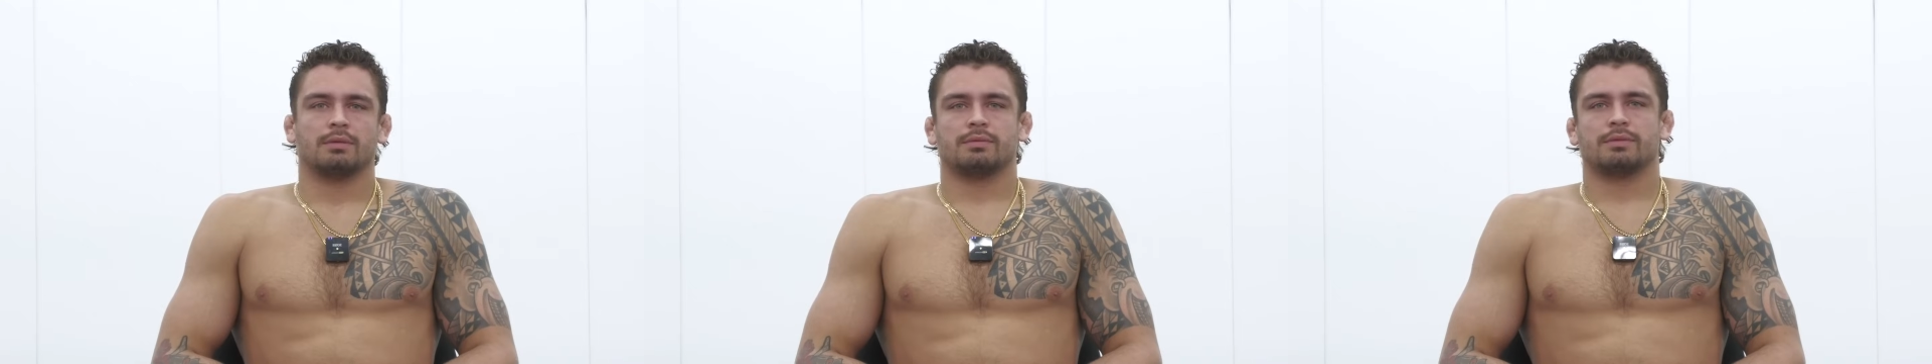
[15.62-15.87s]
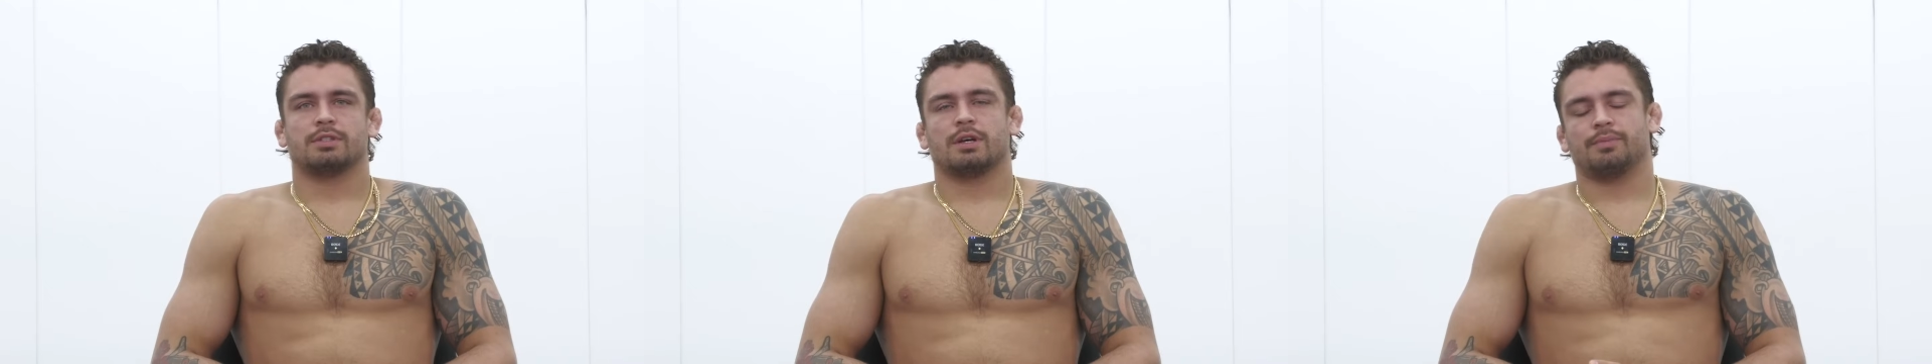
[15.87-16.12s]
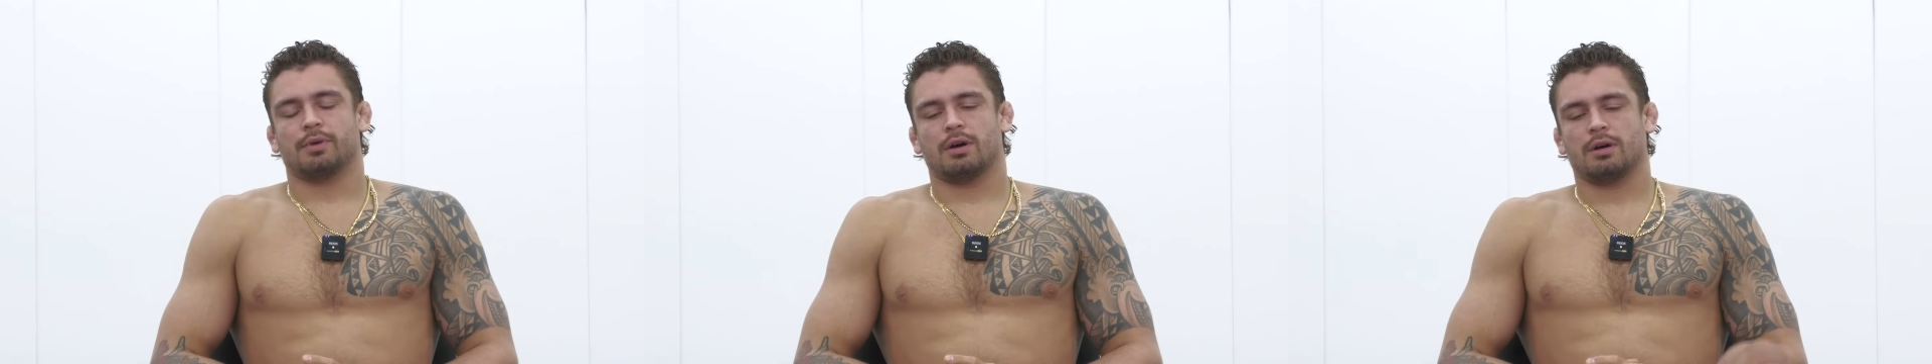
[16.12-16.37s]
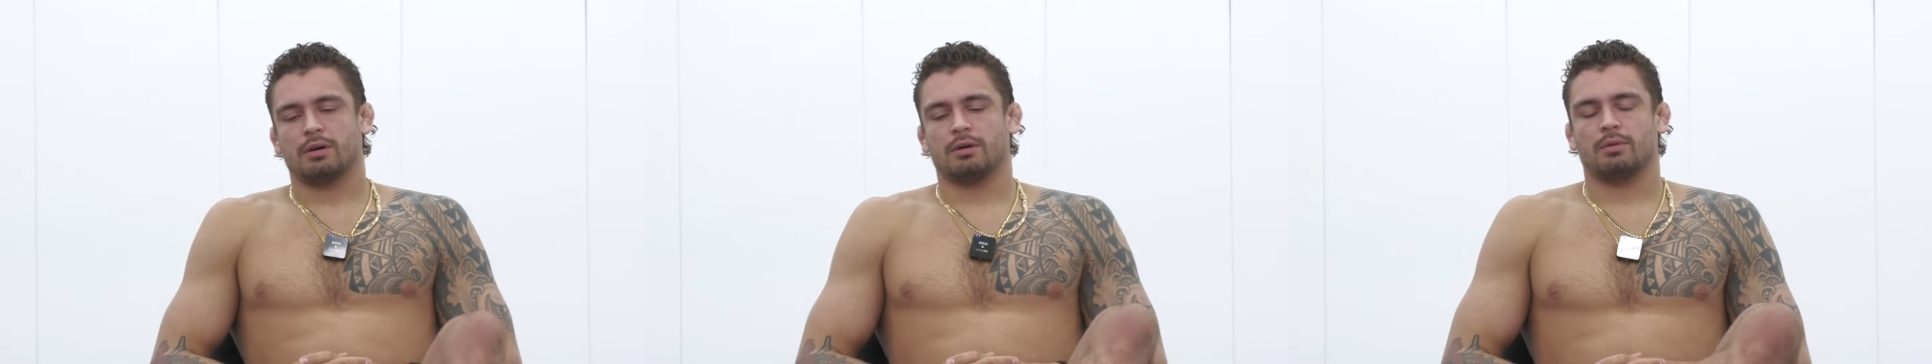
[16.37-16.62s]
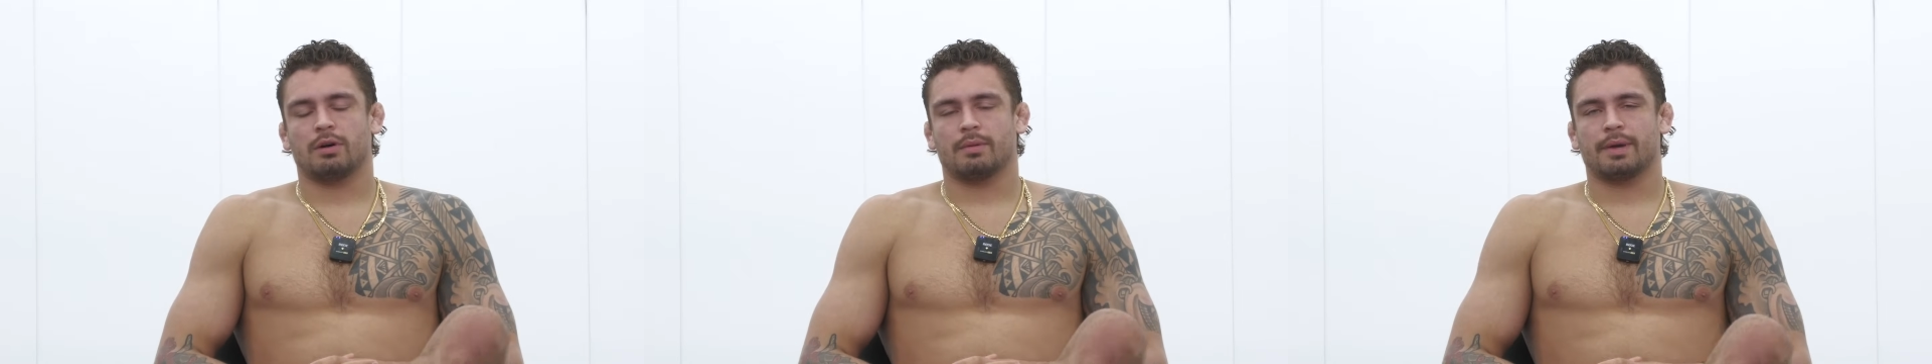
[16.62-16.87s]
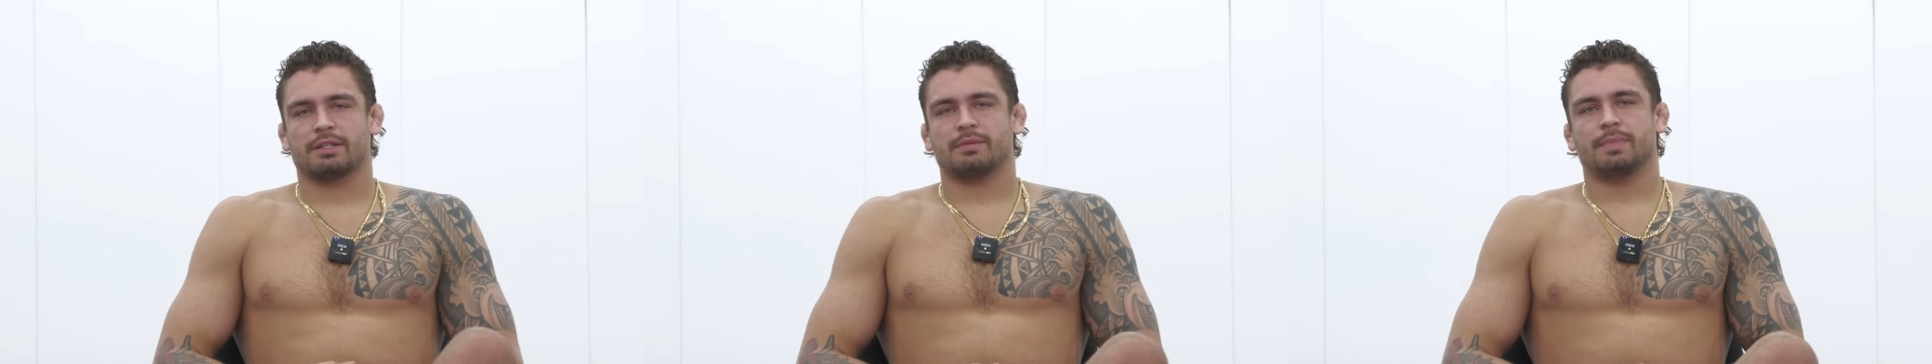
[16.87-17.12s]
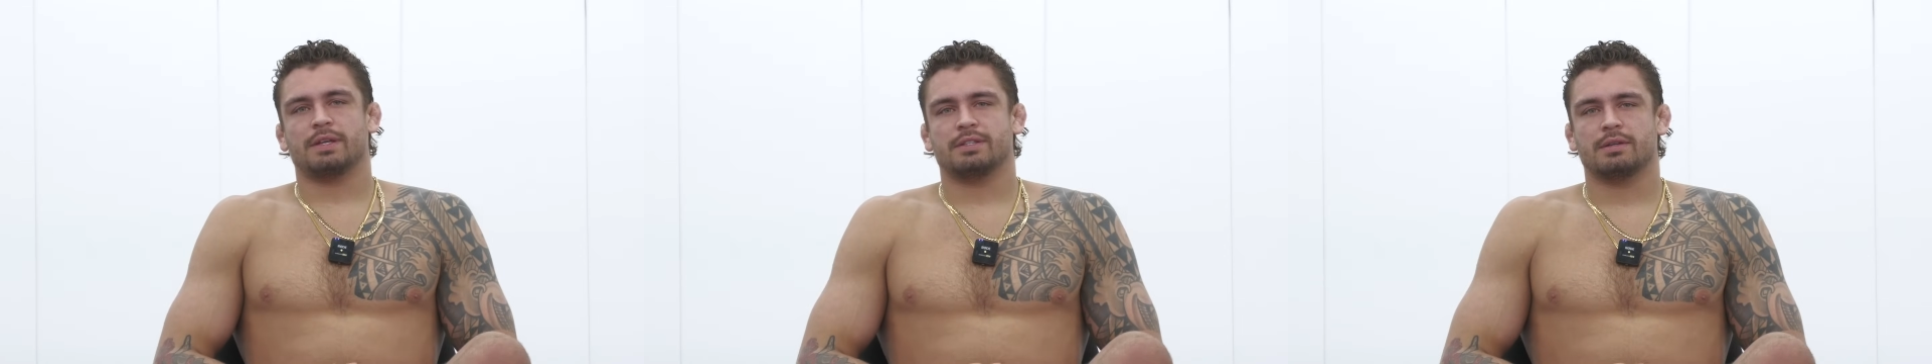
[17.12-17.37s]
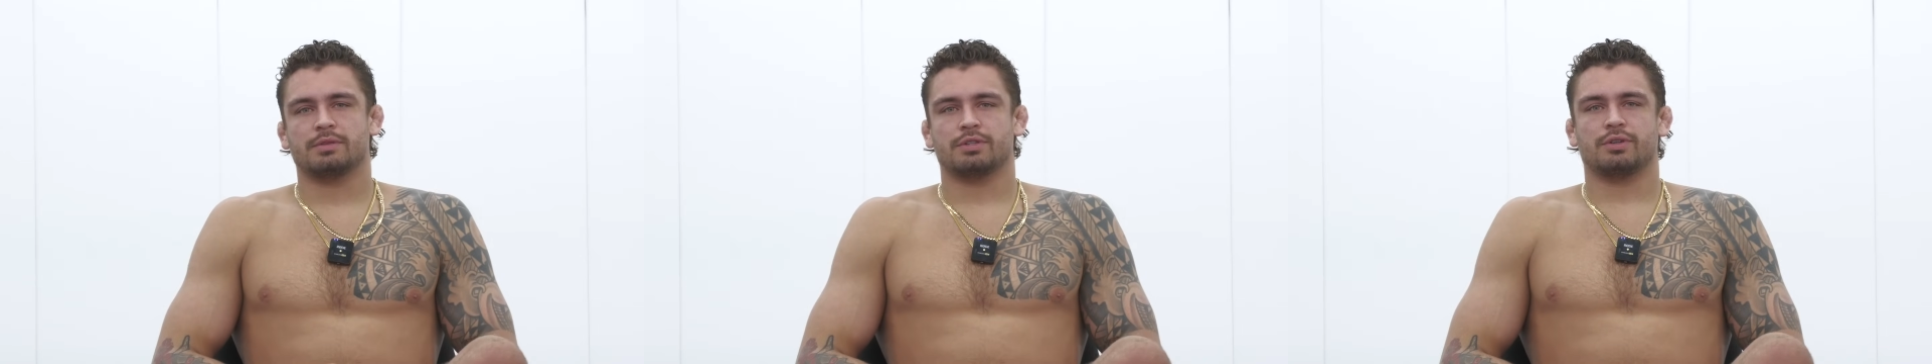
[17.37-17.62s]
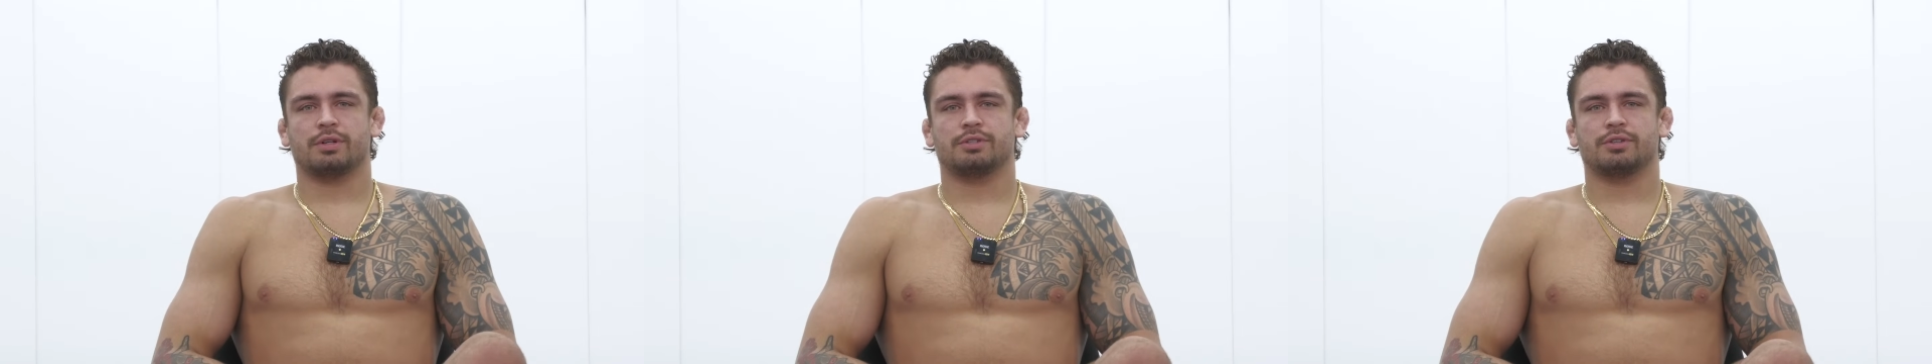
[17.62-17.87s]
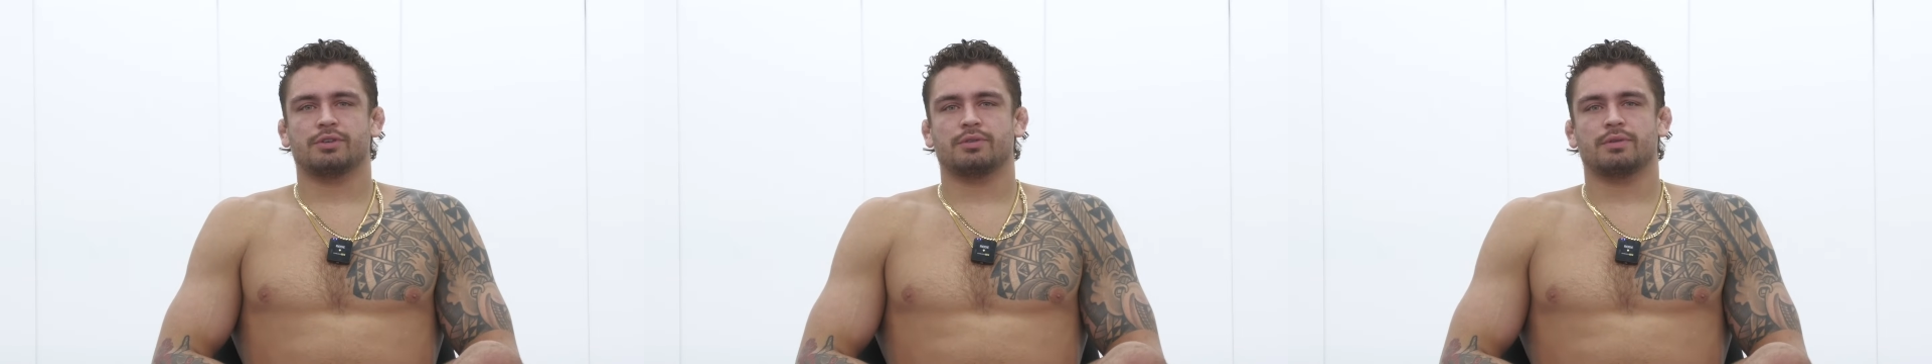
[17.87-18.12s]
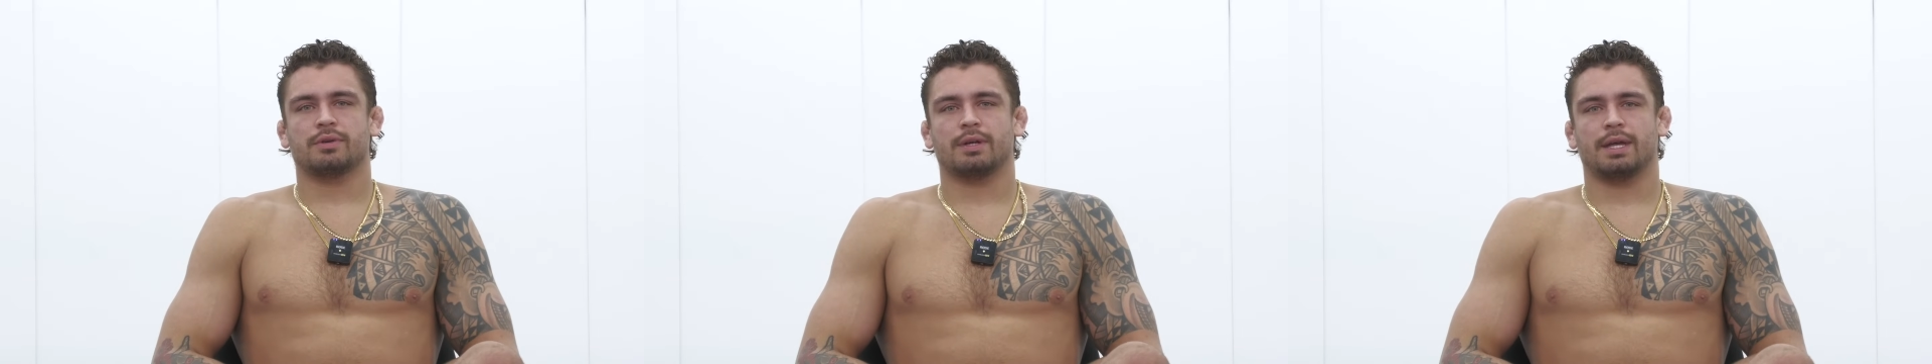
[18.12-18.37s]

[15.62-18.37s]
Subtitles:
What's up, y'all? Welcome back to B Team Jiu-Jitsu.